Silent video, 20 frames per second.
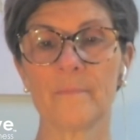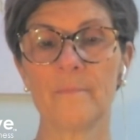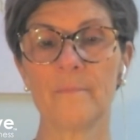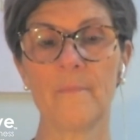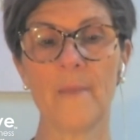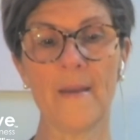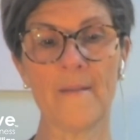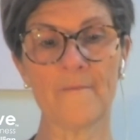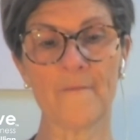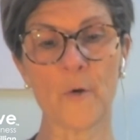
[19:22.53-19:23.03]

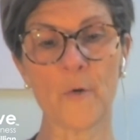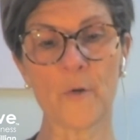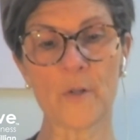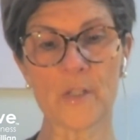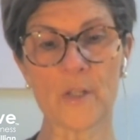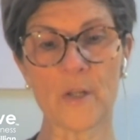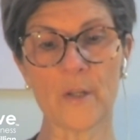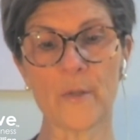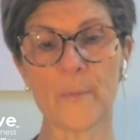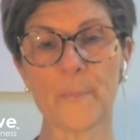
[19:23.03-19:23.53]
and focus
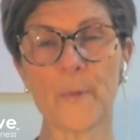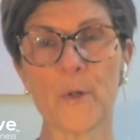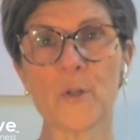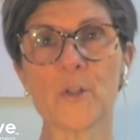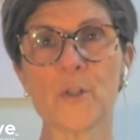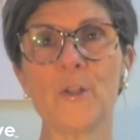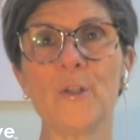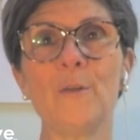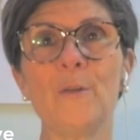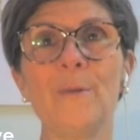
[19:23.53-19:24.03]
on the
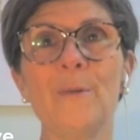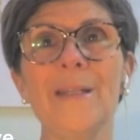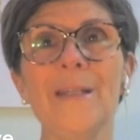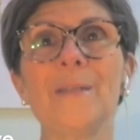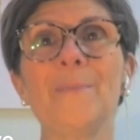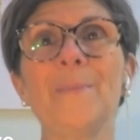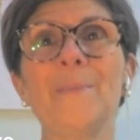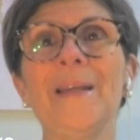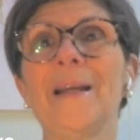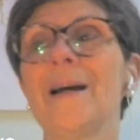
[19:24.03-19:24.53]
person you need
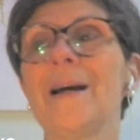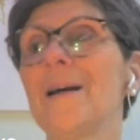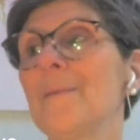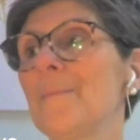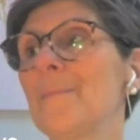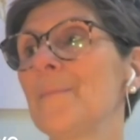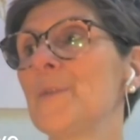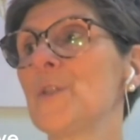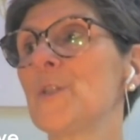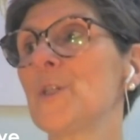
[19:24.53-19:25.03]
to
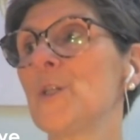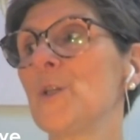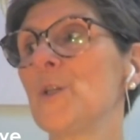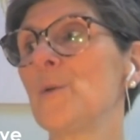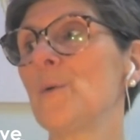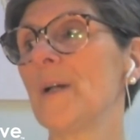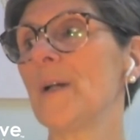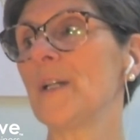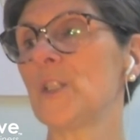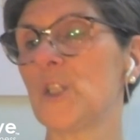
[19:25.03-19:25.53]
become
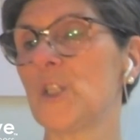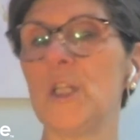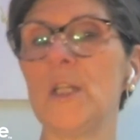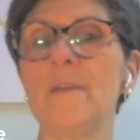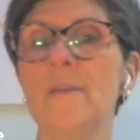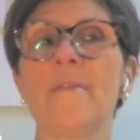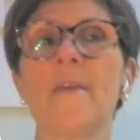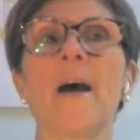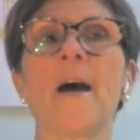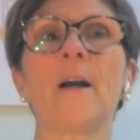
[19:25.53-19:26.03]
to
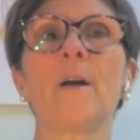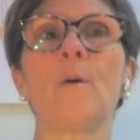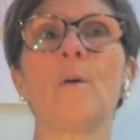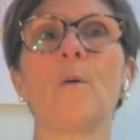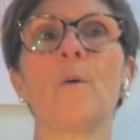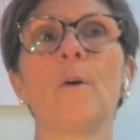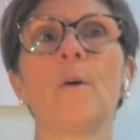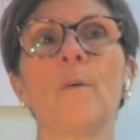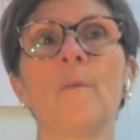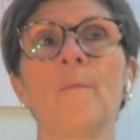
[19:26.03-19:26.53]
achieve that
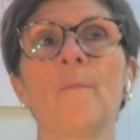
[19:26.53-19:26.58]
goal.